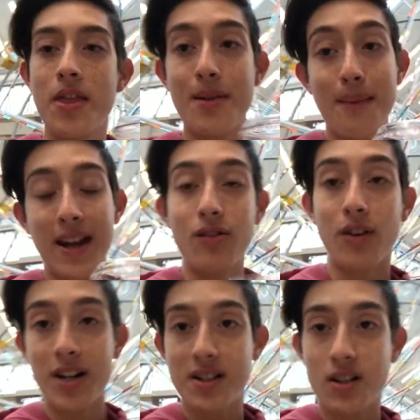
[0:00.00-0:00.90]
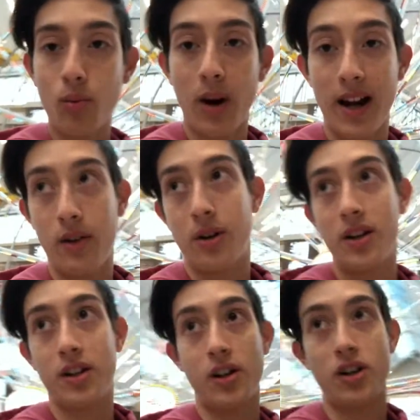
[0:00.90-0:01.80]
The main reason why I
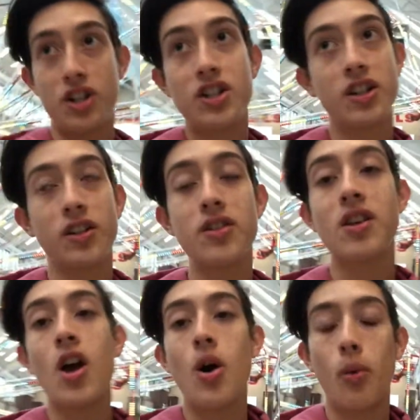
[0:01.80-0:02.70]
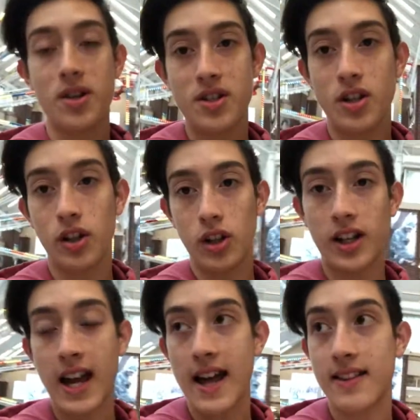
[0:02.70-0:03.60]
wanted to go to Scheels was to
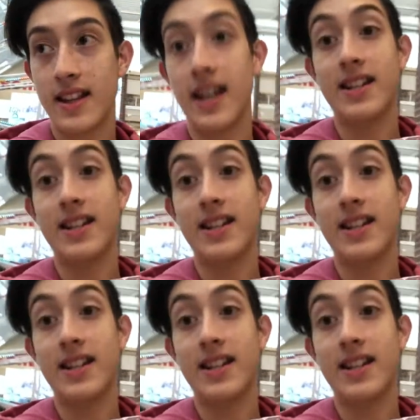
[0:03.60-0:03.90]
look at the